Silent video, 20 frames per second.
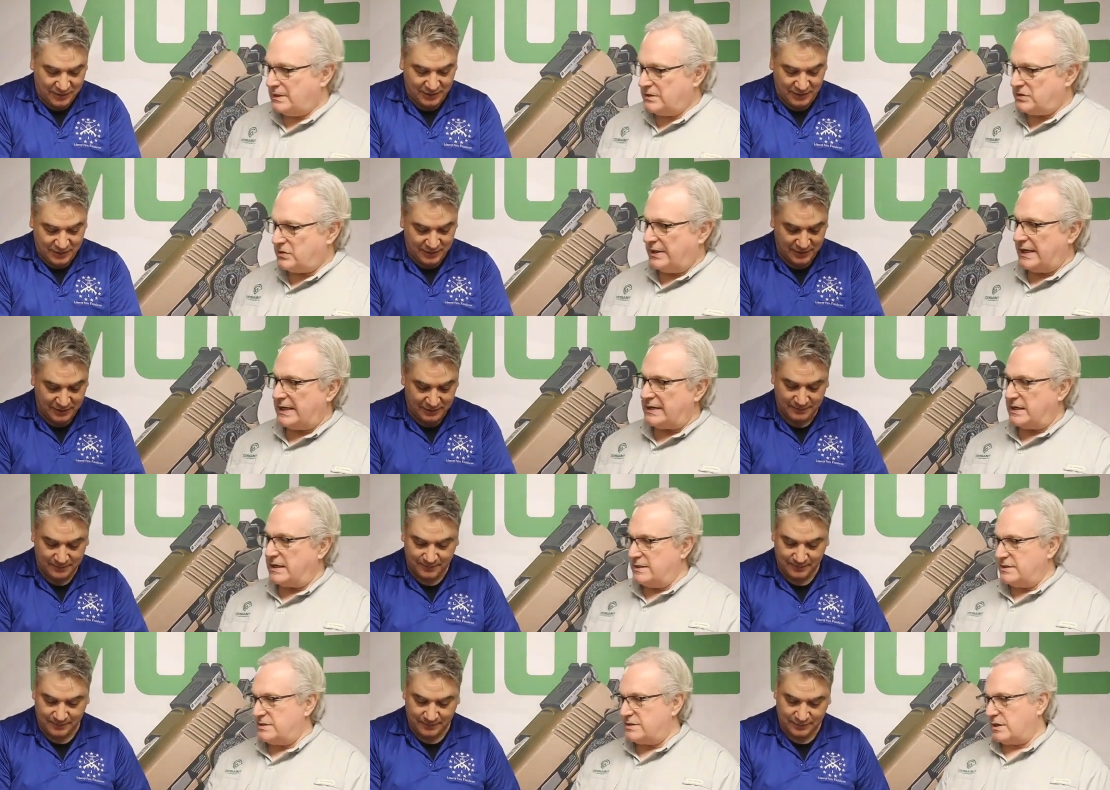Speaker 1: So that
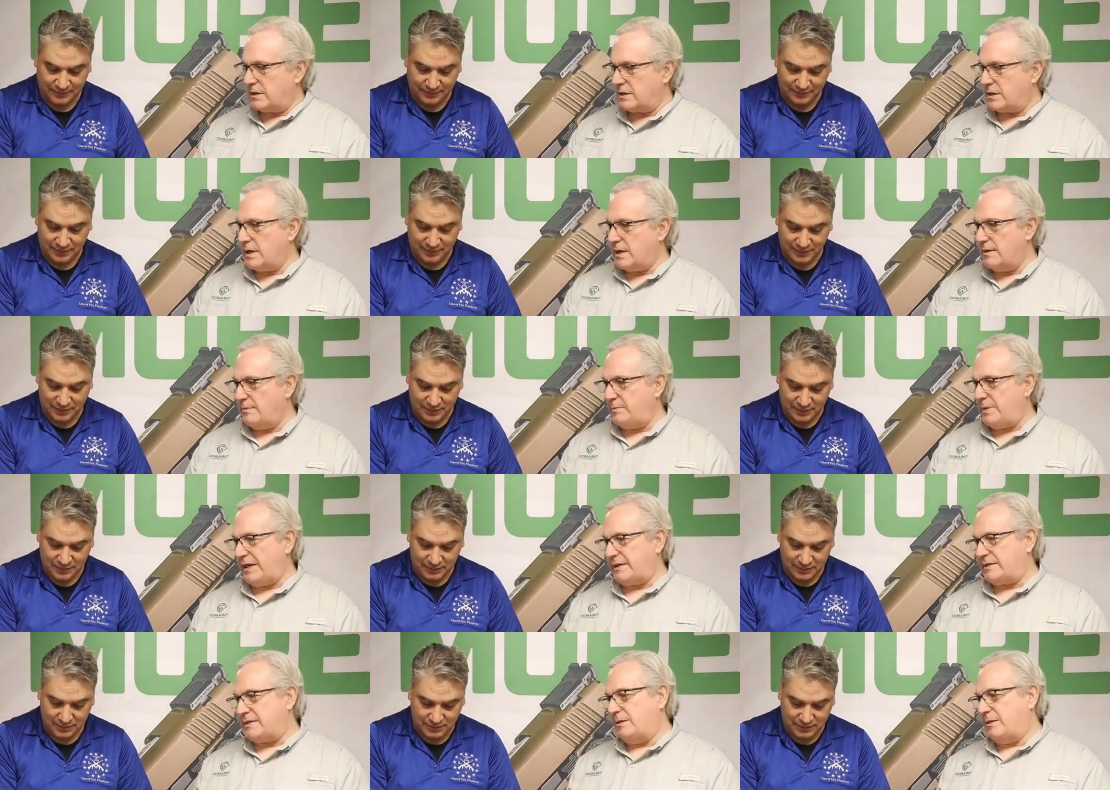gun's our
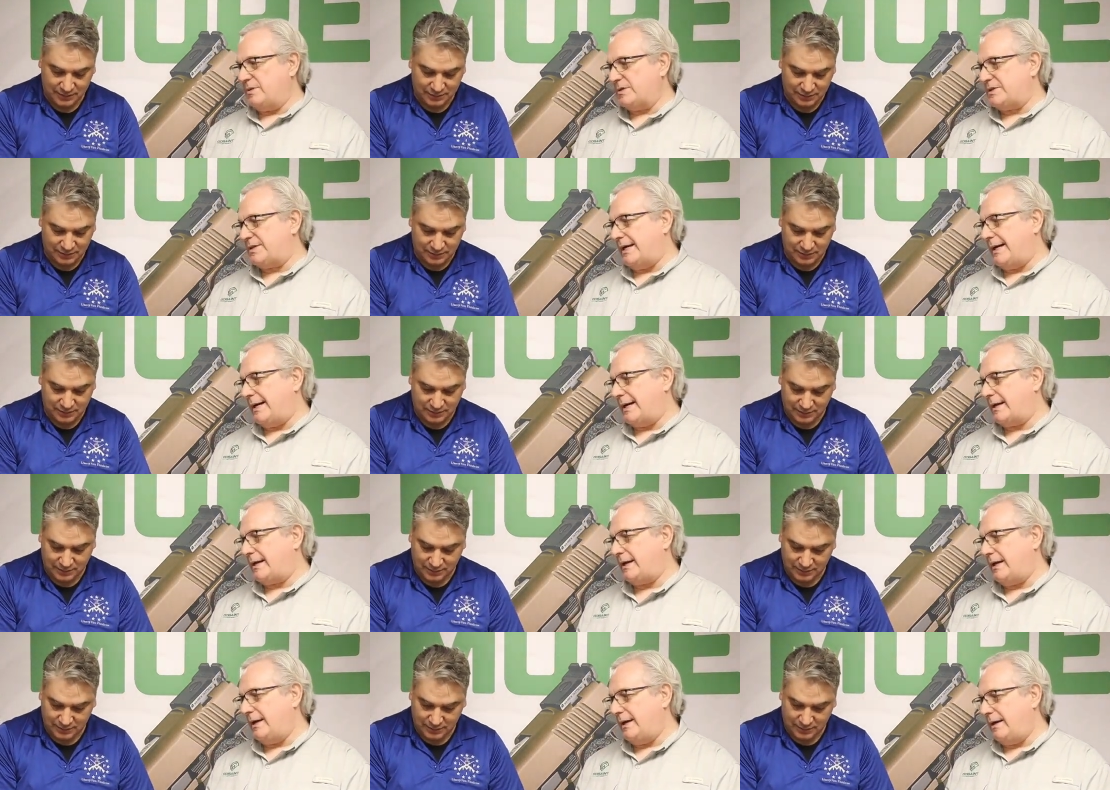compact double
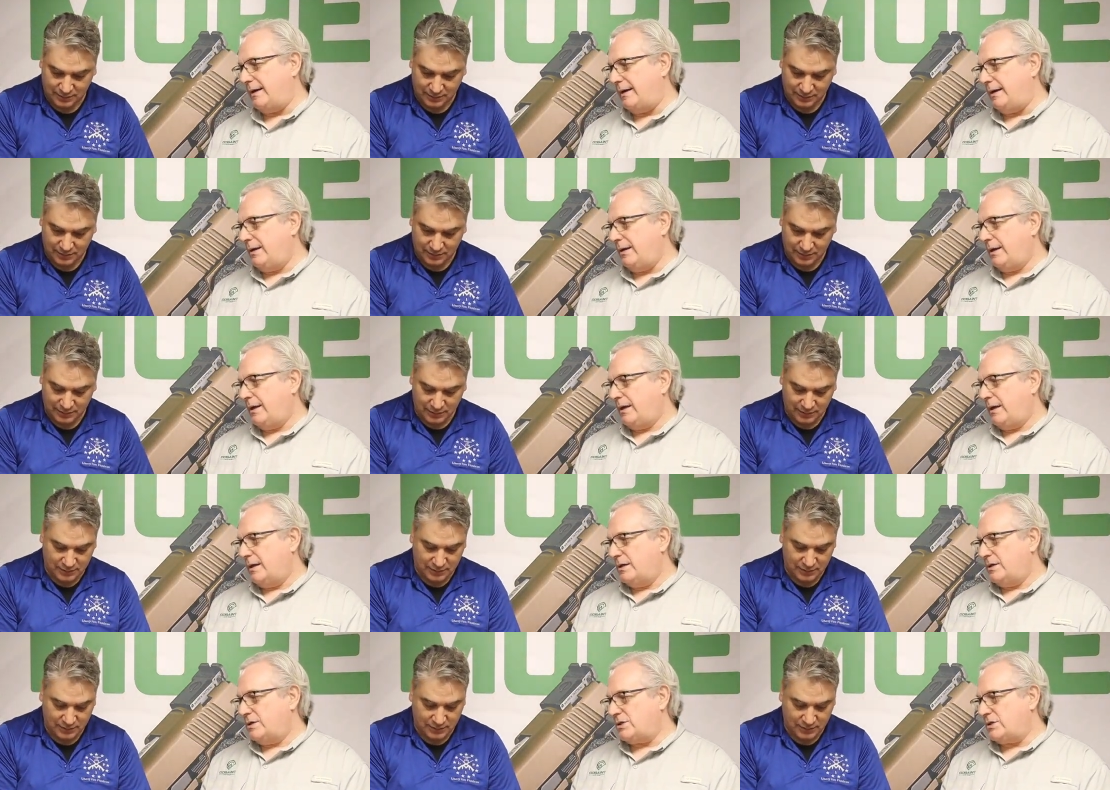stack, and
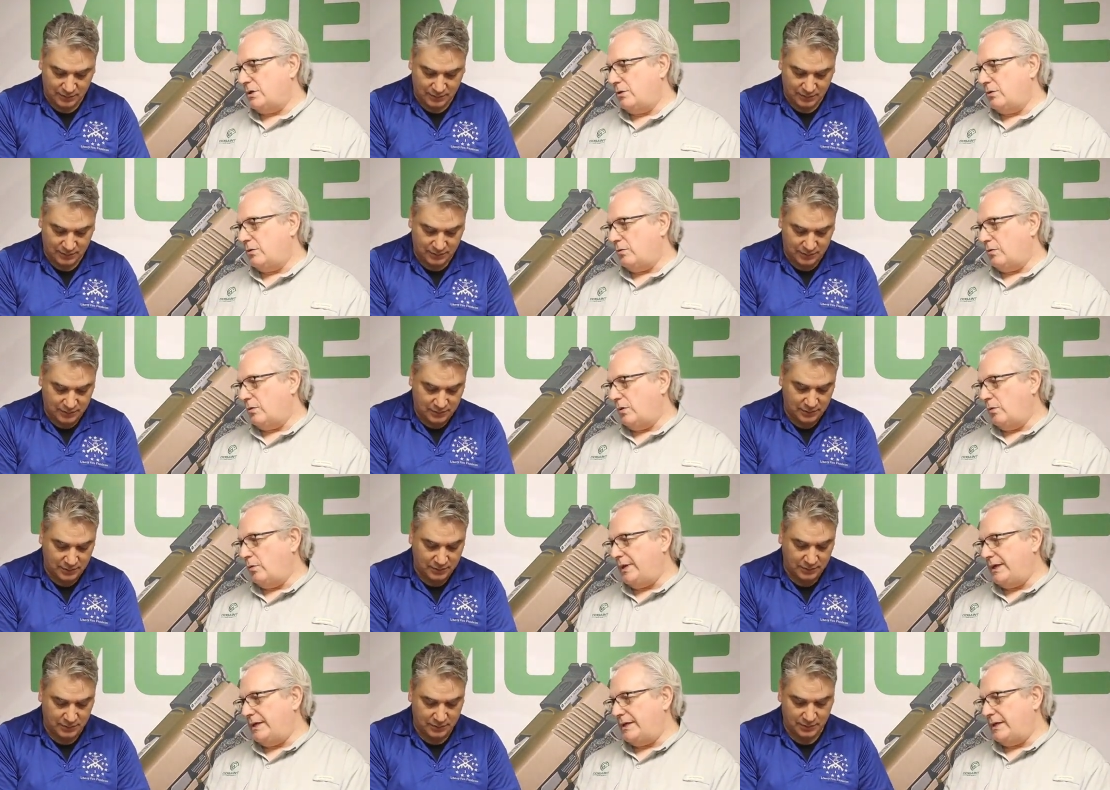so what
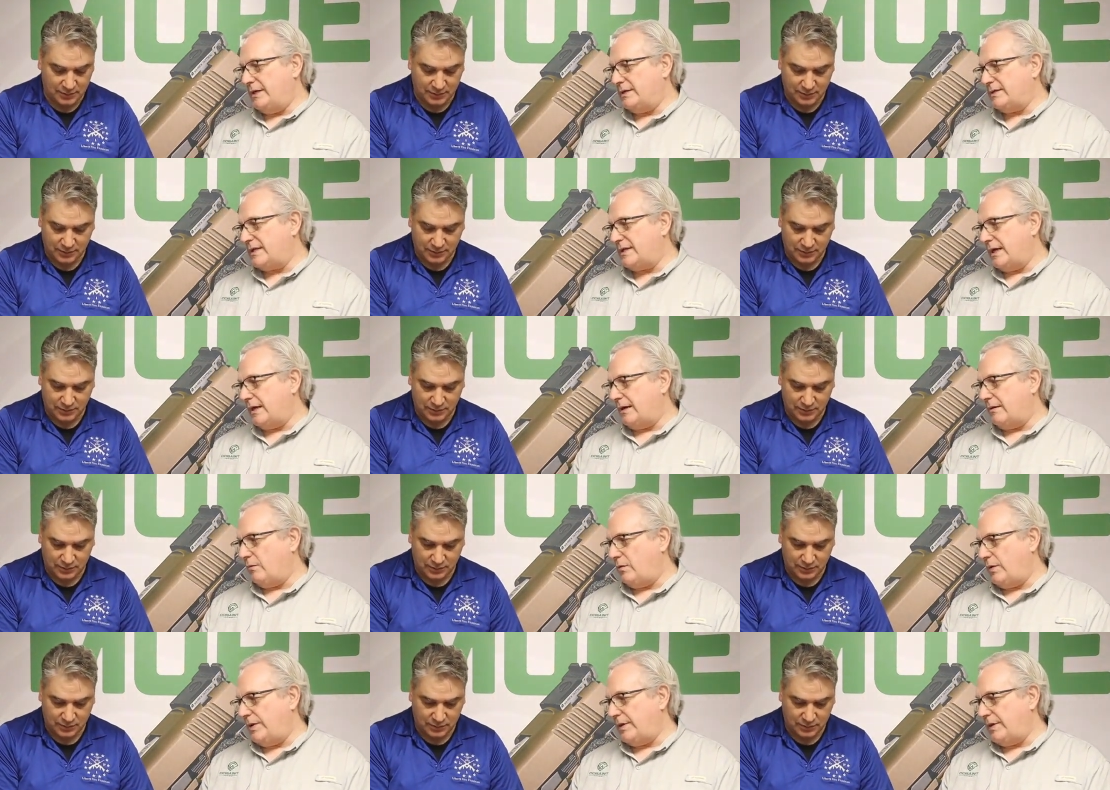we did is that
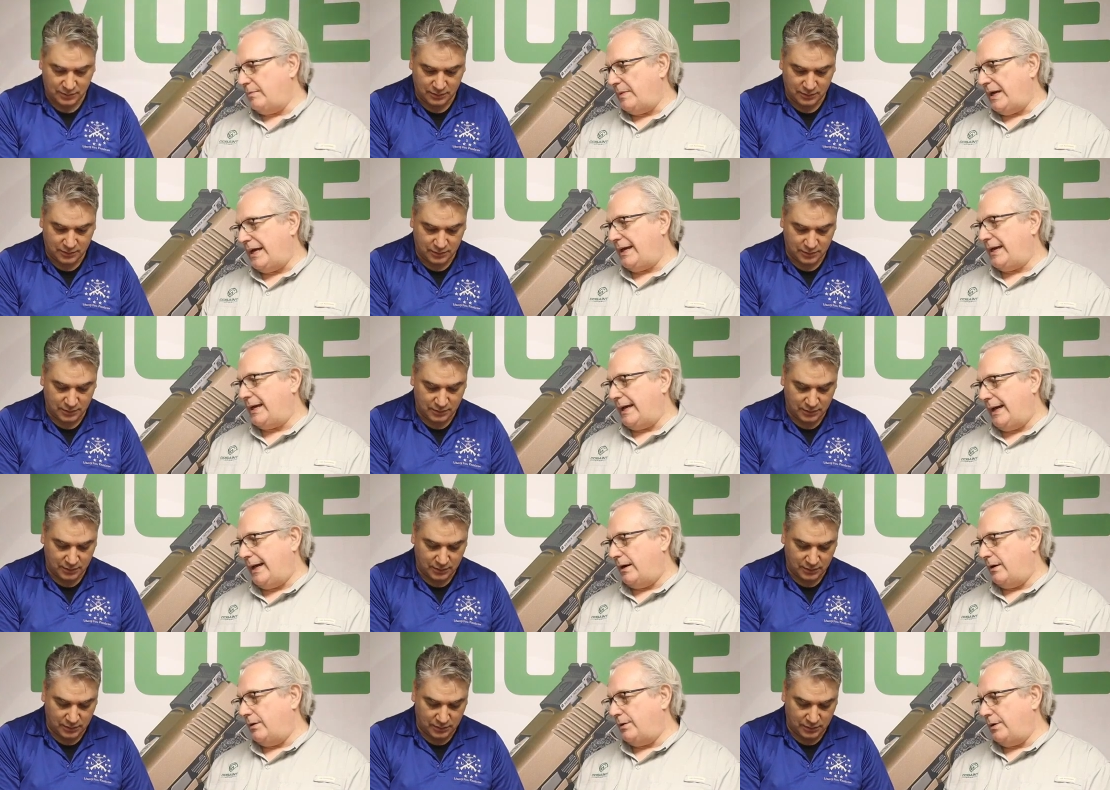with a mag
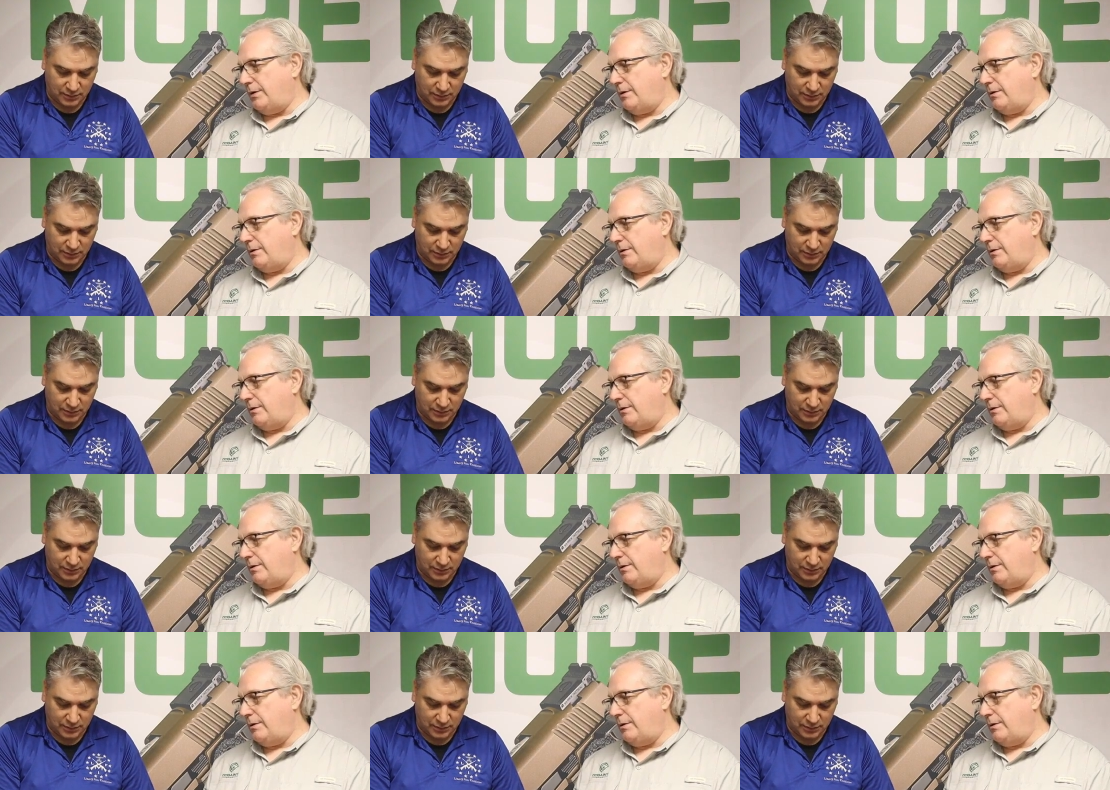out,